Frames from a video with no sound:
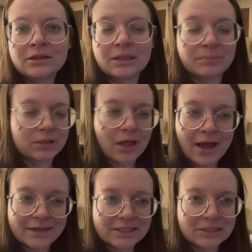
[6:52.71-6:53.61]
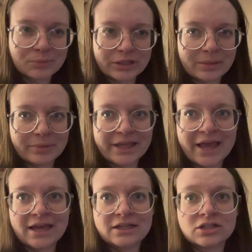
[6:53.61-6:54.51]
The plot is pretty
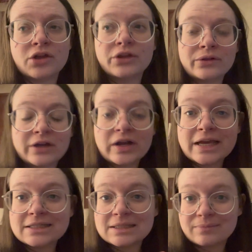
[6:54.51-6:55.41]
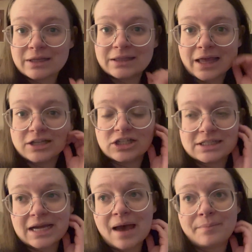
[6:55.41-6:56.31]
bland. Although there is something that
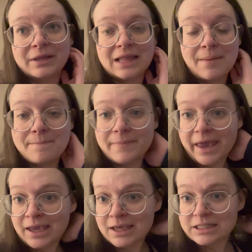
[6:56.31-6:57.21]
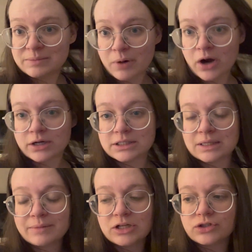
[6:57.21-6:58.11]
just happened that may spark
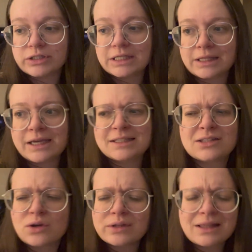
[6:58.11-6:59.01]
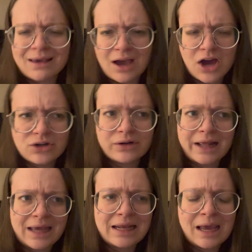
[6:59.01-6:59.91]
some interesting things. It's only like
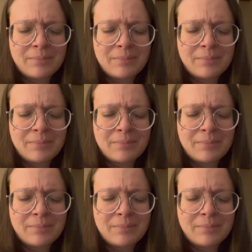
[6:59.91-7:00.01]
188